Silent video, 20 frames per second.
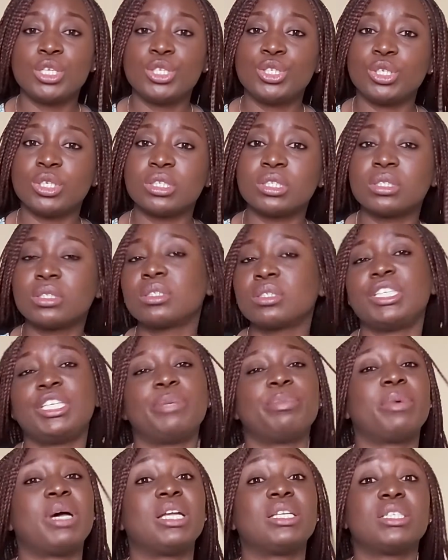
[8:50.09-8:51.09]
just
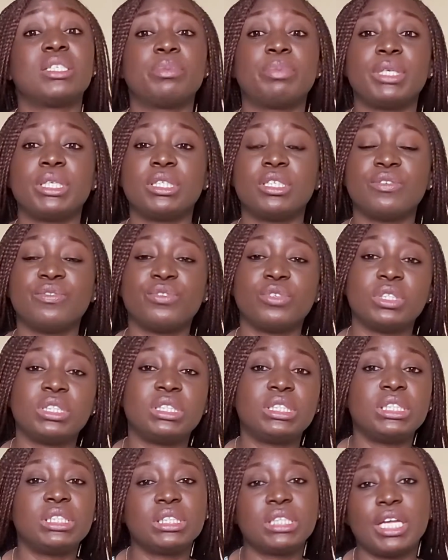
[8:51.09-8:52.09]
keep anticipating for
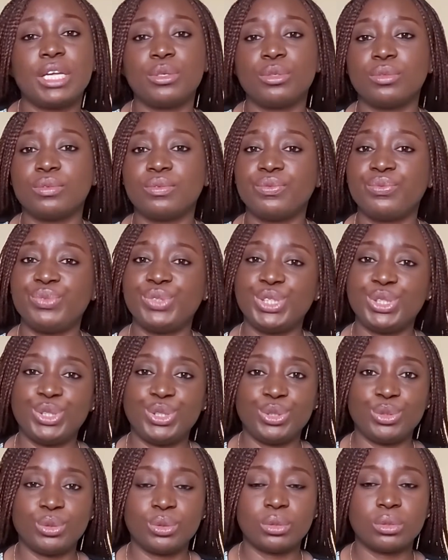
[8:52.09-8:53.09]
this kind of
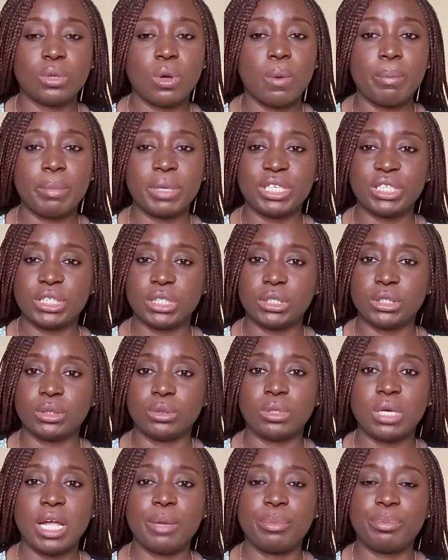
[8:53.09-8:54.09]
videos on my channel.